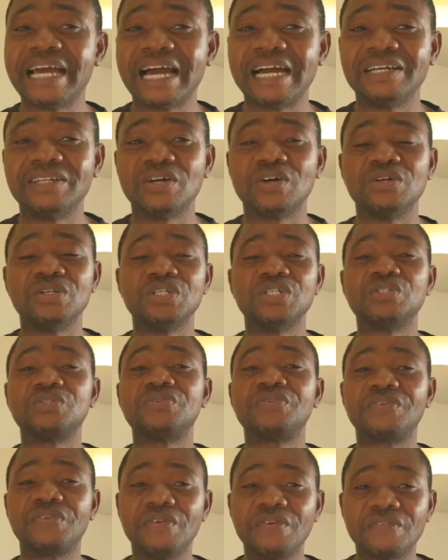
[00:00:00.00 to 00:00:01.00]
So carve your
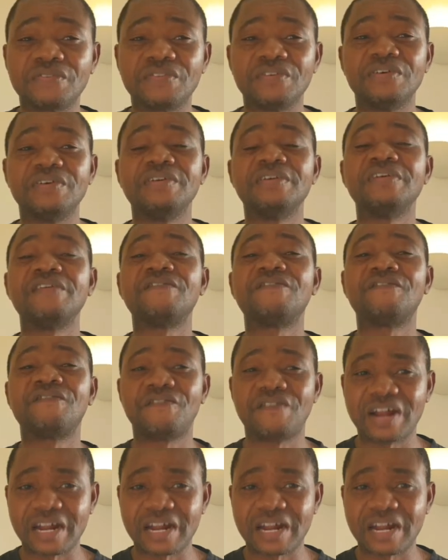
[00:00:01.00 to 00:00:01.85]
niche on YouTube.